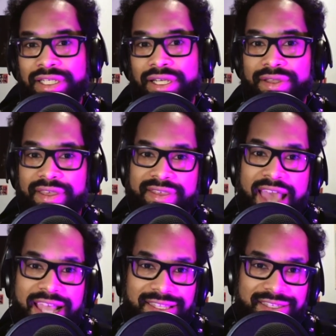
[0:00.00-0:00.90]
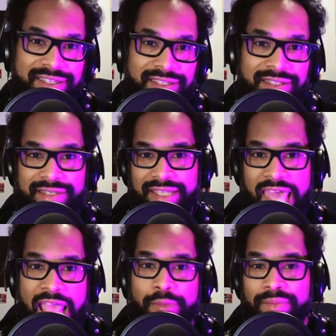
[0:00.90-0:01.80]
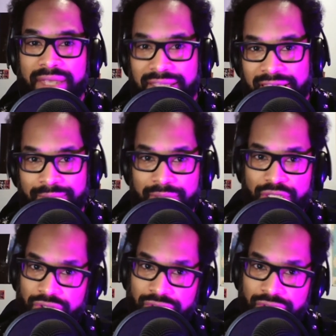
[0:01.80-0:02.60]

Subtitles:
It's a scientist did this, the camera made the image.